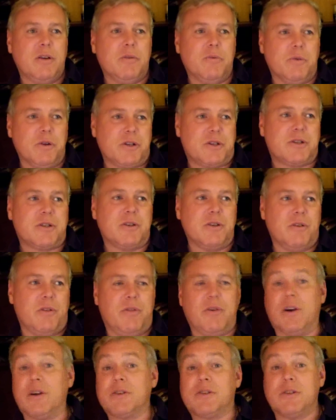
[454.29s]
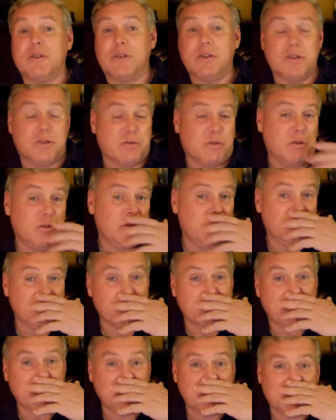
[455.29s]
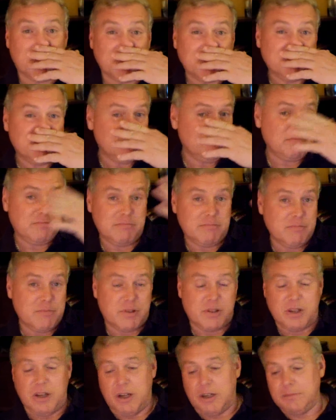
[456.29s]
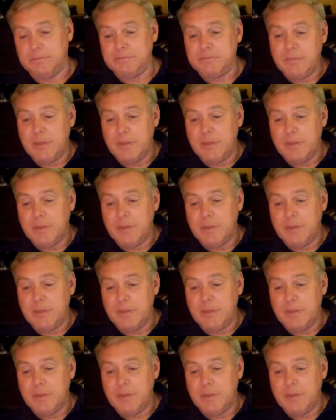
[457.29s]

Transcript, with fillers: which thus you control all the people. So.